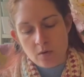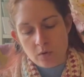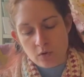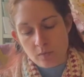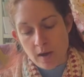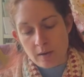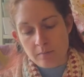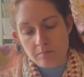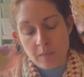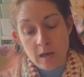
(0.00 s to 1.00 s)
With all my
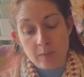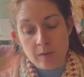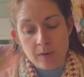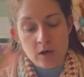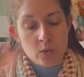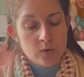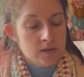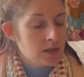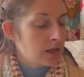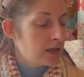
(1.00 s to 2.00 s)
EPP
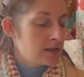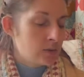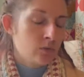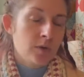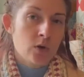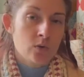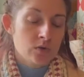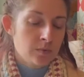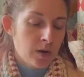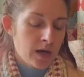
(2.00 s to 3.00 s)
quilts, at least, will be
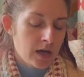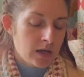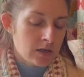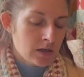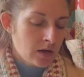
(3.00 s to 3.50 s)
quilted by hand.